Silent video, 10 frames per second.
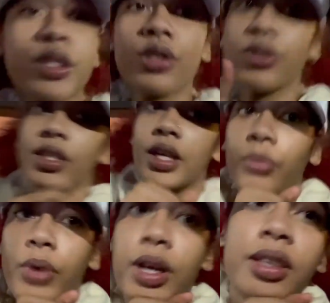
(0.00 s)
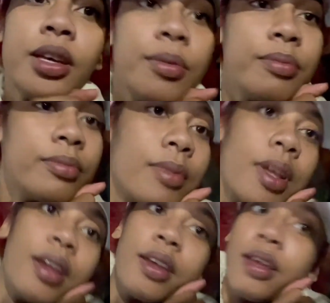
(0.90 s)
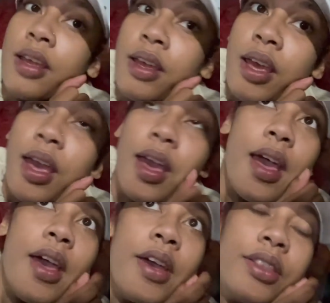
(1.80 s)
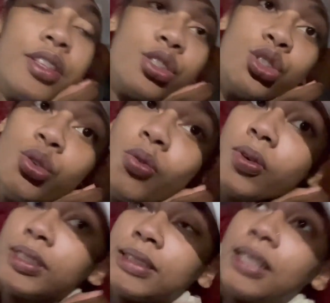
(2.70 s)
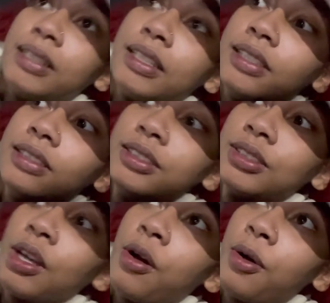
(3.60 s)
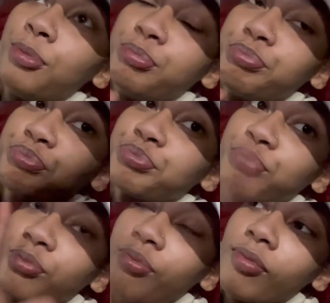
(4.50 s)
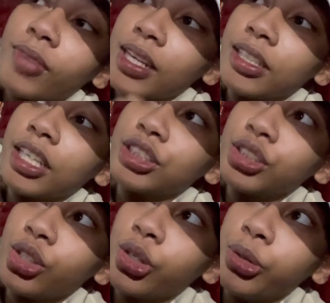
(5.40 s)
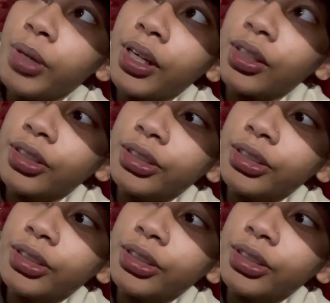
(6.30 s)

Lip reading: so she can wear them at the shoot on Sunday. So this should go well.